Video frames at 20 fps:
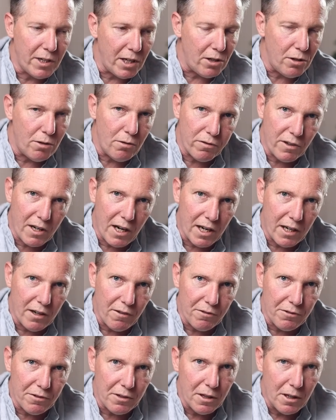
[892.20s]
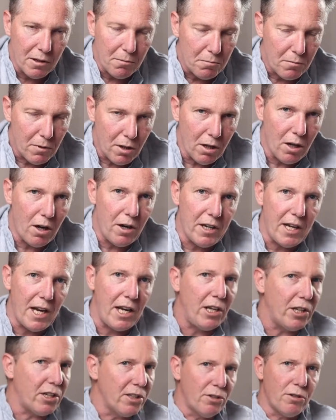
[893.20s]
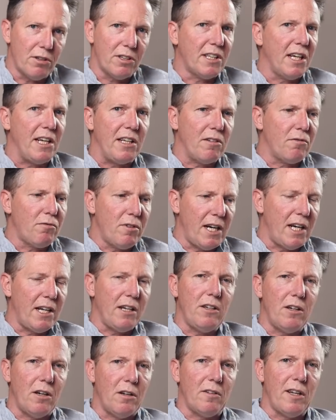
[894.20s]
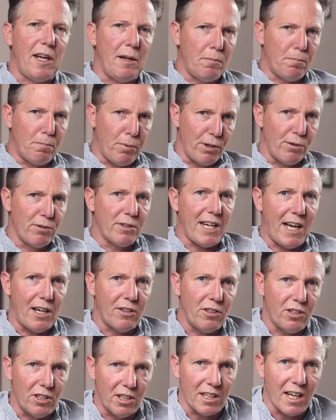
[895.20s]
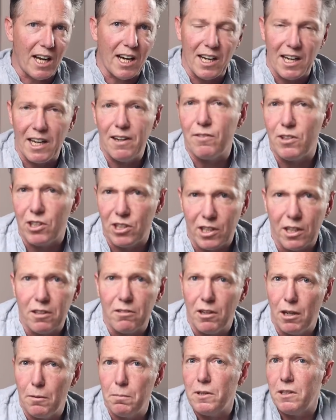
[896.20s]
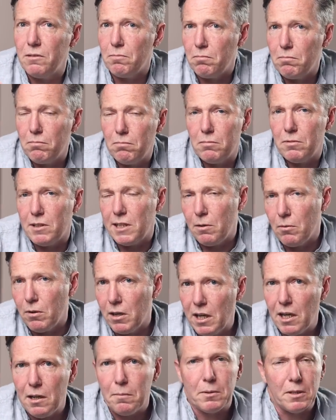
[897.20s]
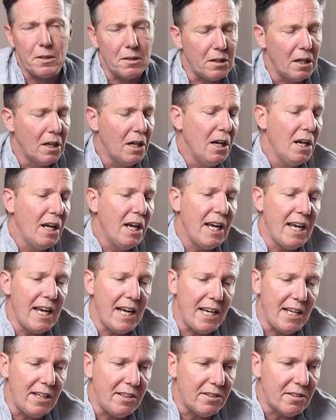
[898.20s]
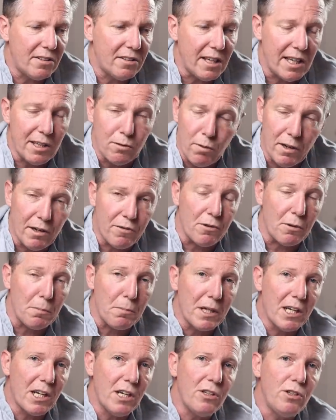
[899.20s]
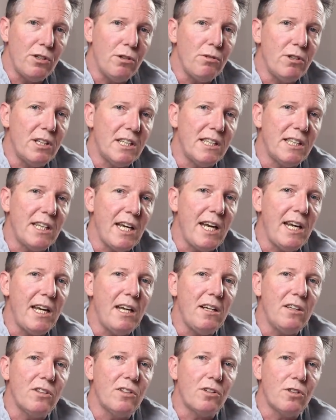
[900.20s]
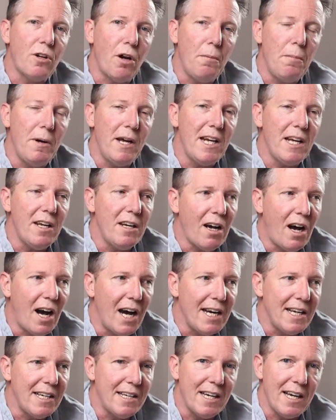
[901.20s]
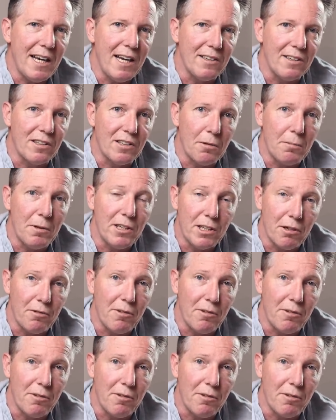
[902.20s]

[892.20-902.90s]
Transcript: that you've kind of learn here, and you can sort of see that really, you know, it boils down to just kind of leave the shutter open and see what happens, is, is wonderful, because you see so many ideas and so many